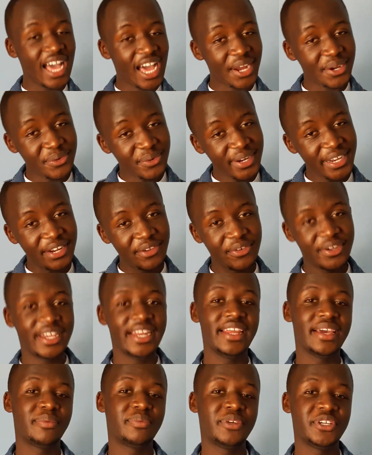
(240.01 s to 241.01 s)
I'd
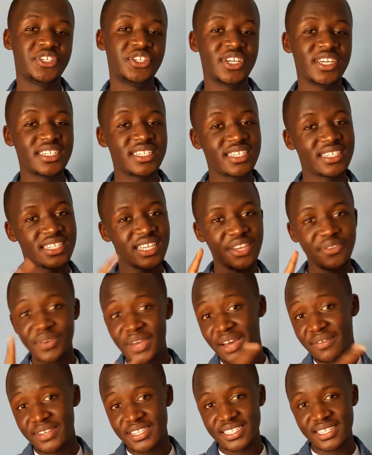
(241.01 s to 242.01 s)
really appreciate it. If
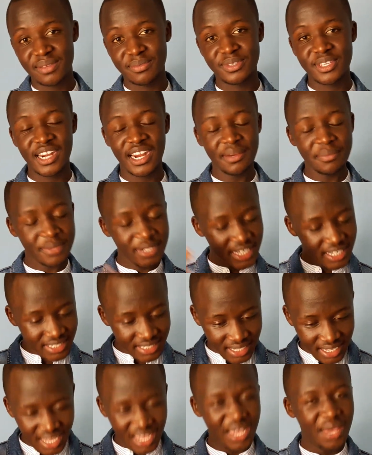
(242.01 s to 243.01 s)
you haven't subscribed yet,